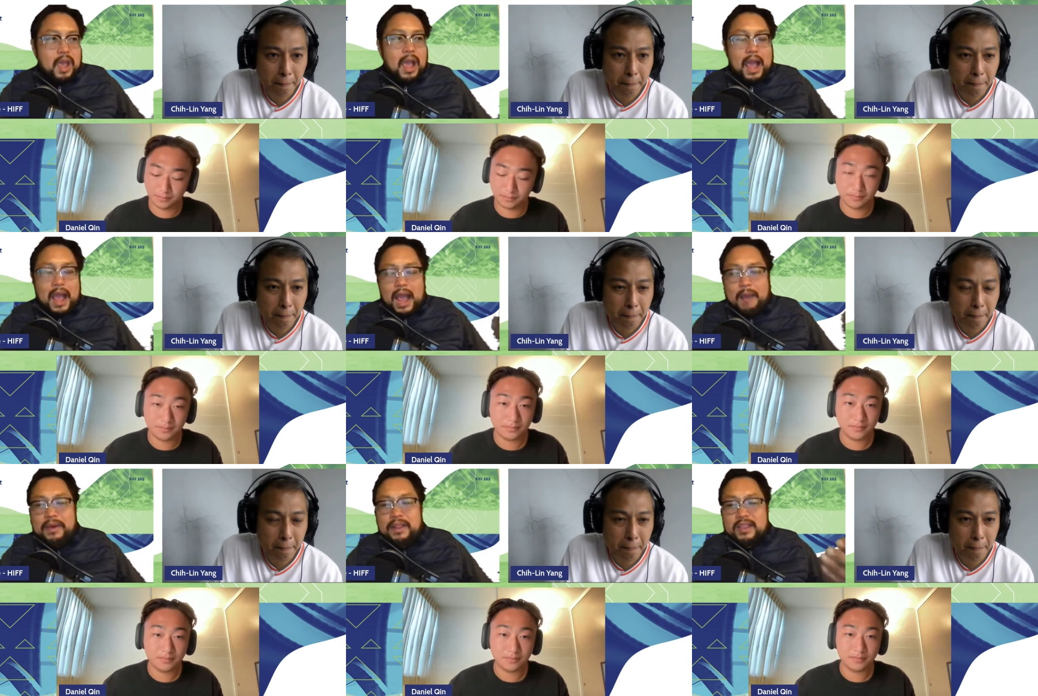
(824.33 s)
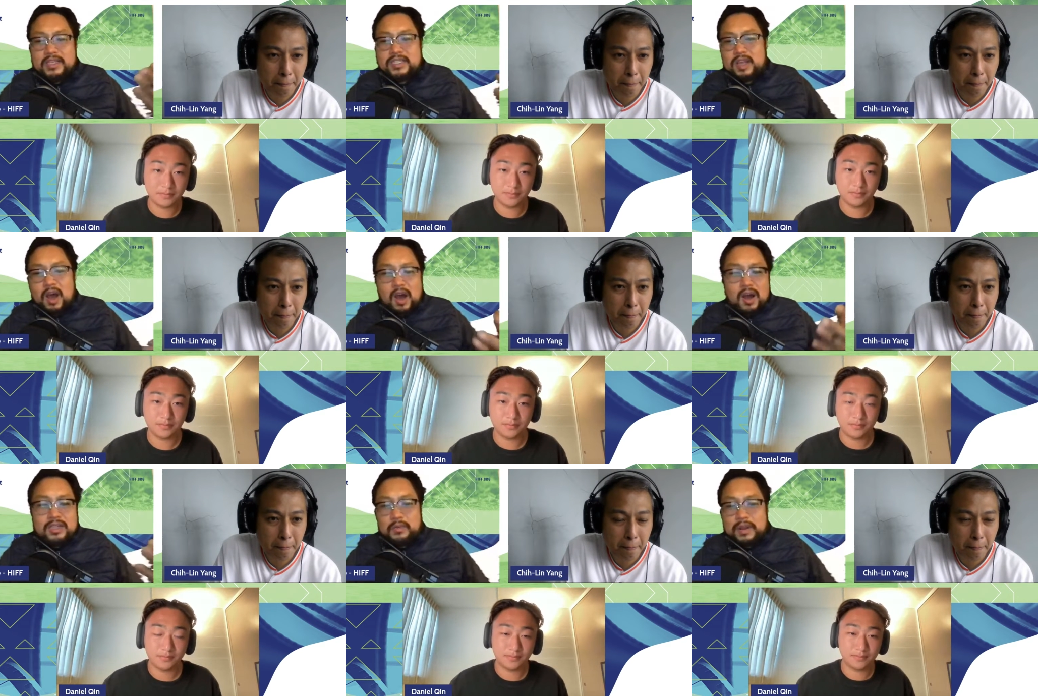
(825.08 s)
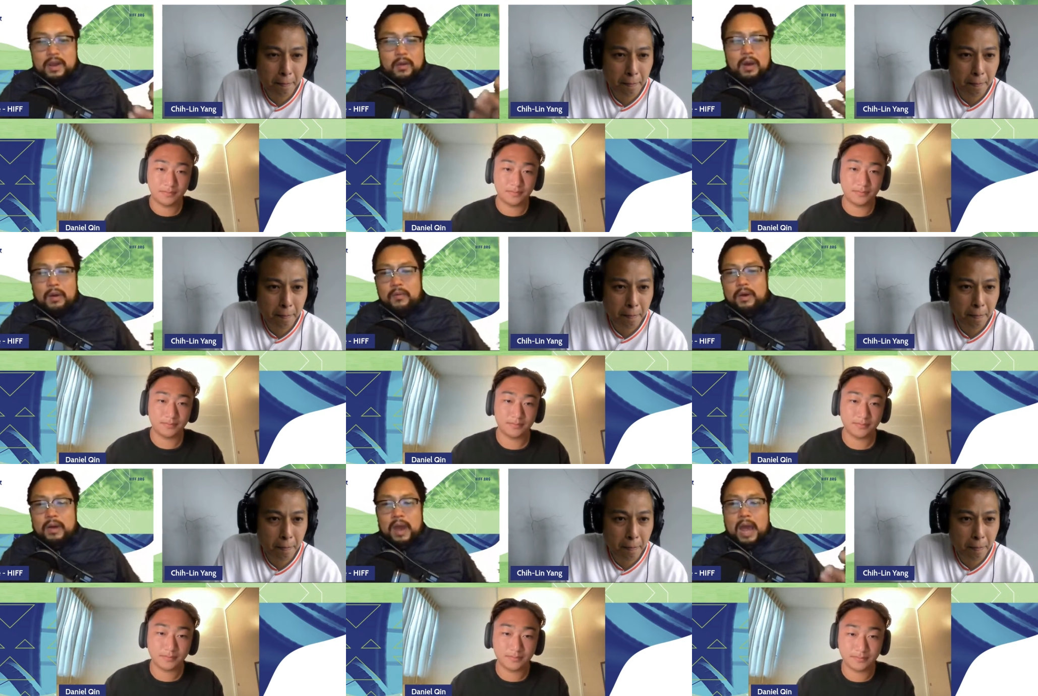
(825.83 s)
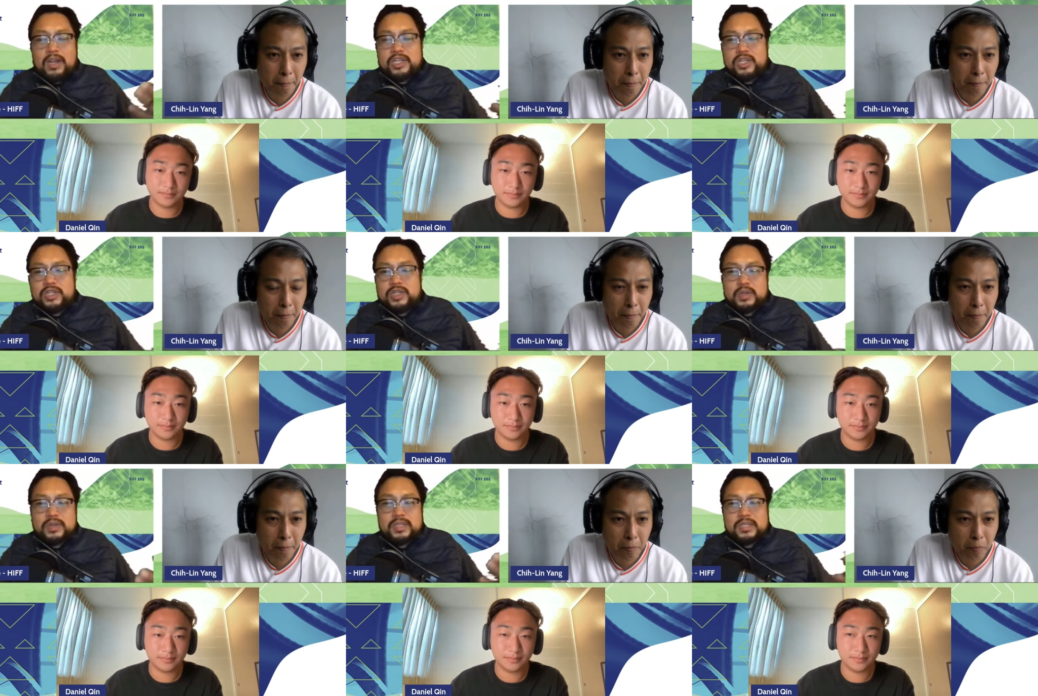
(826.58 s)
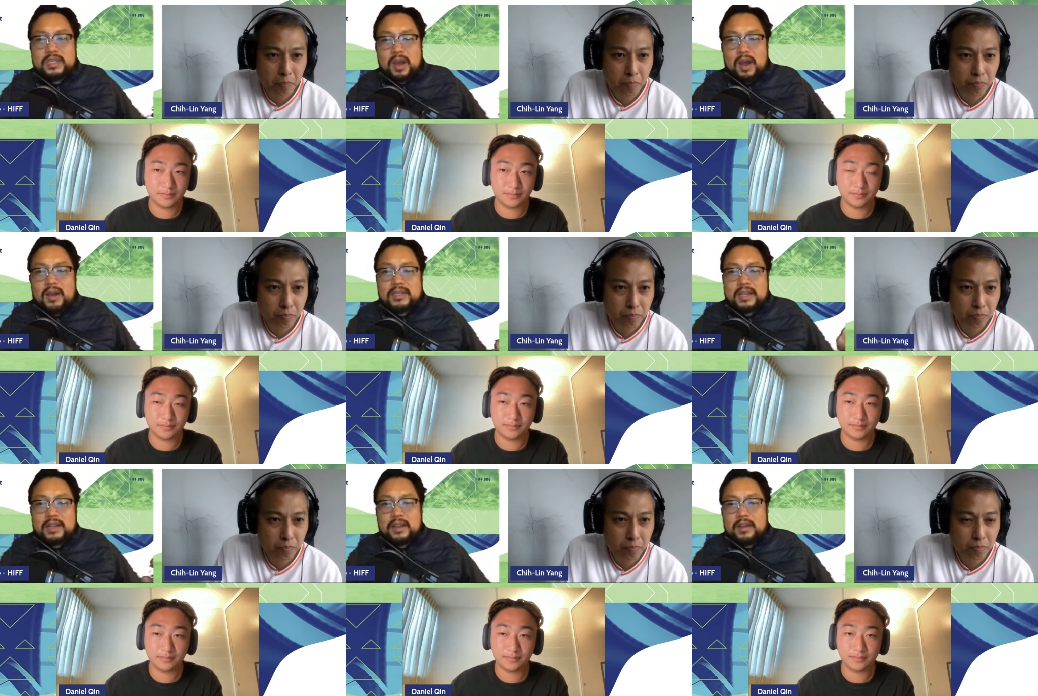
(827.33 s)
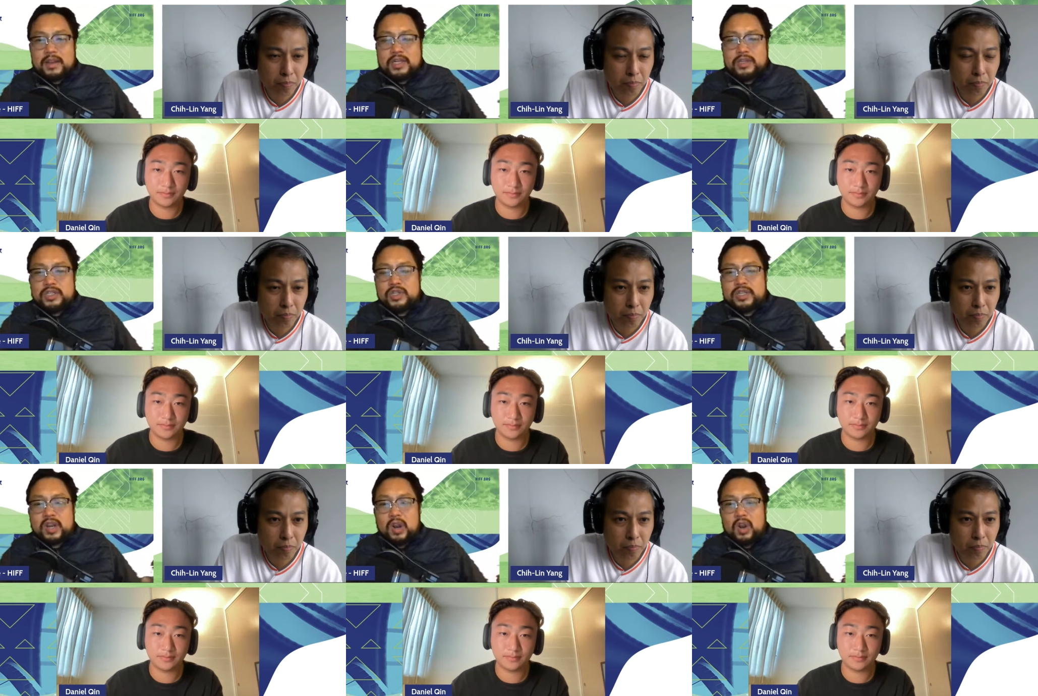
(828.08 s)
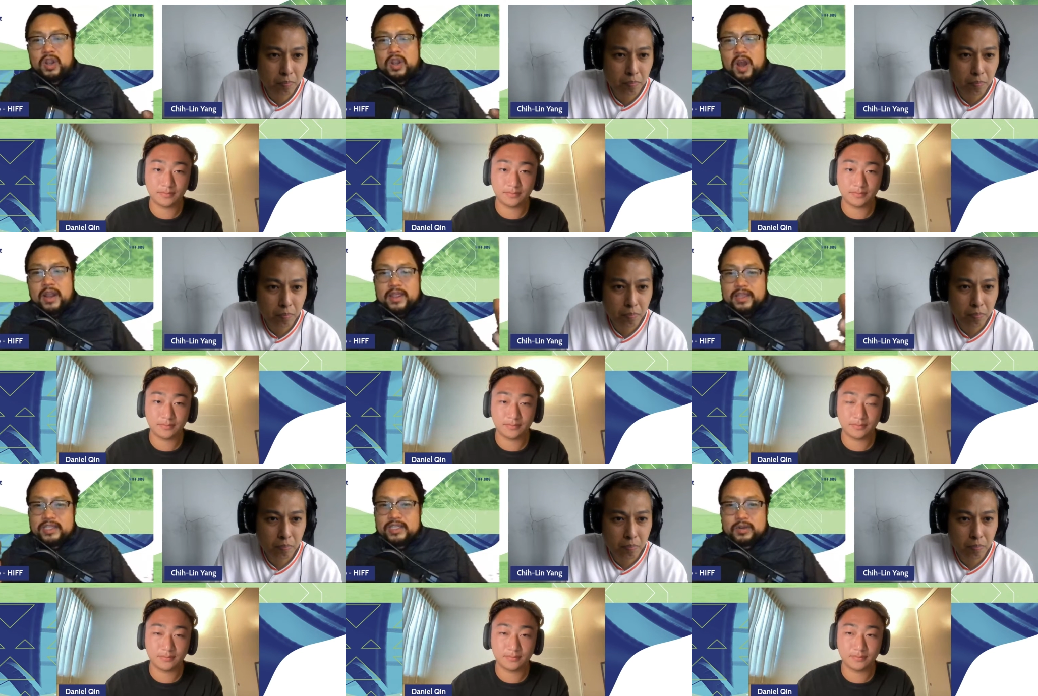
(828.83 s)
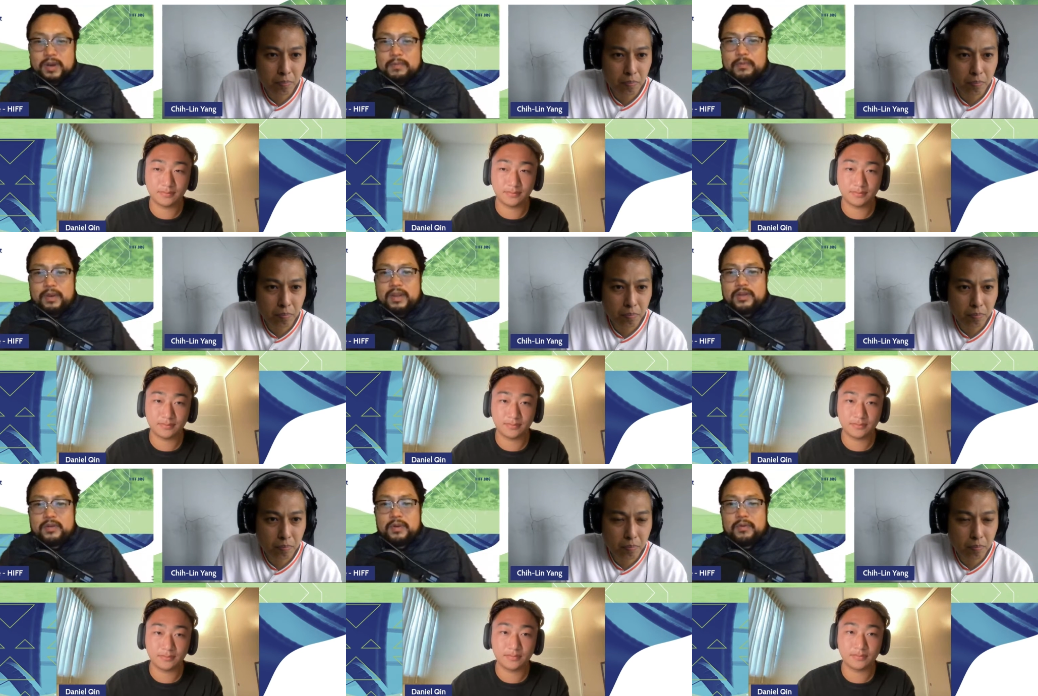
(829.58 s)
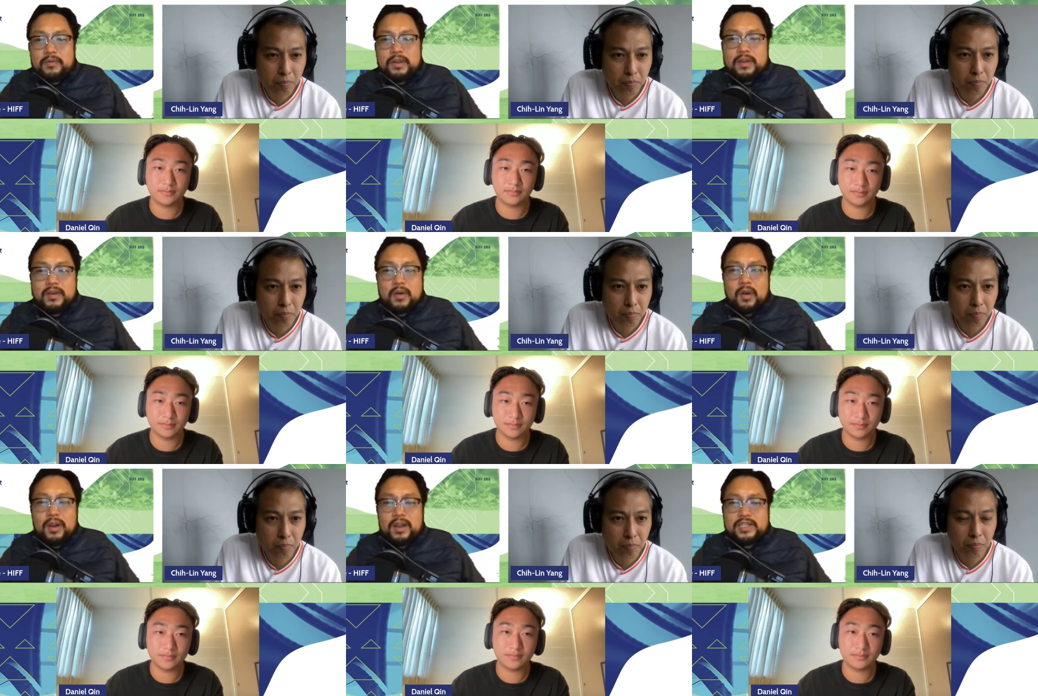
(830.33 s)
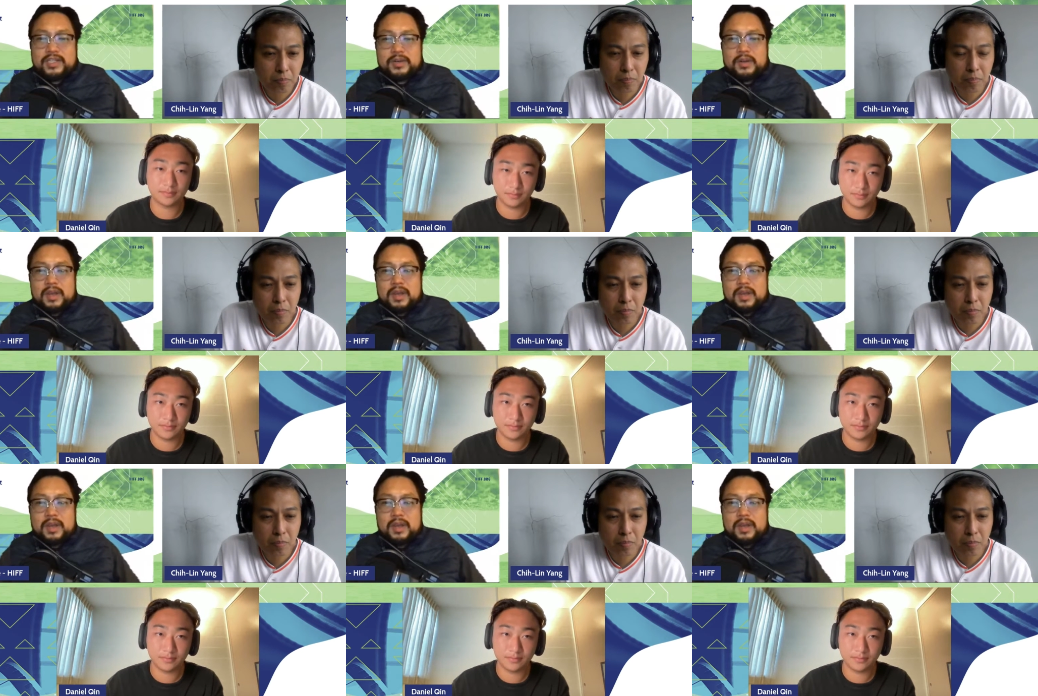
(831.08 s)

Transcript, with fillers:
Speaker 1: how about the songs and whatnot? How, how did you choose the songs, and did you choose it early on in the script? When you, when you, or did you,